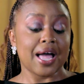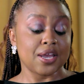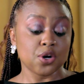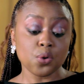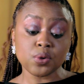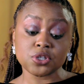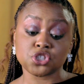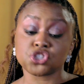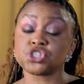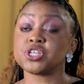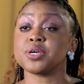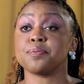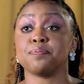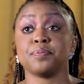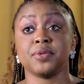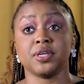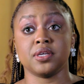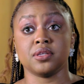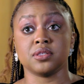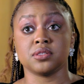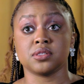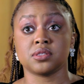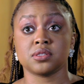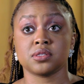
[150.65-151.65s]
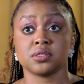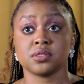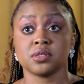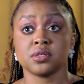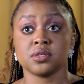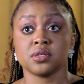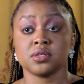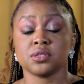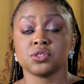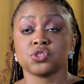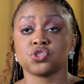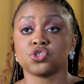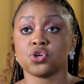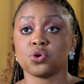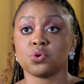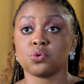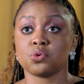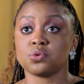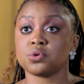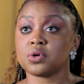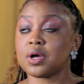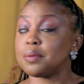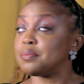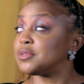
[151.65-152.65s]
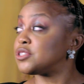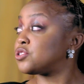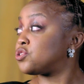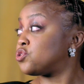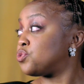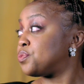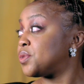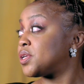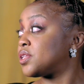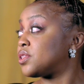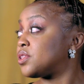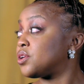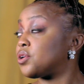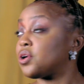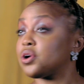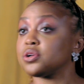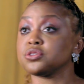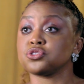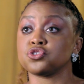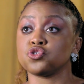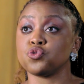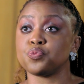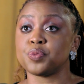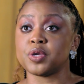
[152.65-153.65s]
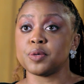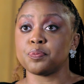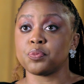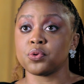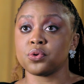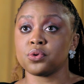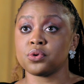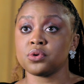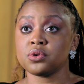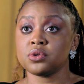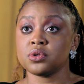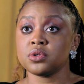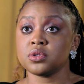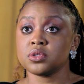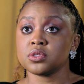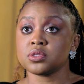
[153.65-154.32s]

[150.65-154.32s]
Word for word: I know what ship means, so I'm assuming there are two people,